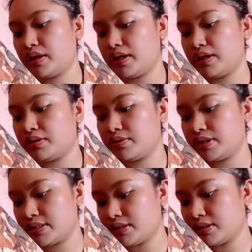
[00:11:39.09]

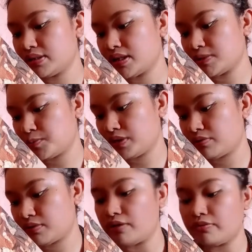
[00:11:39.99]
increasingly desperate
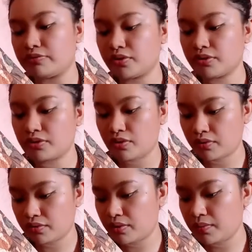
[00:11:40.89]
crime for the
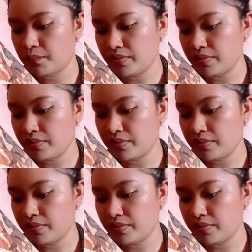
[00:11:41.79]
other.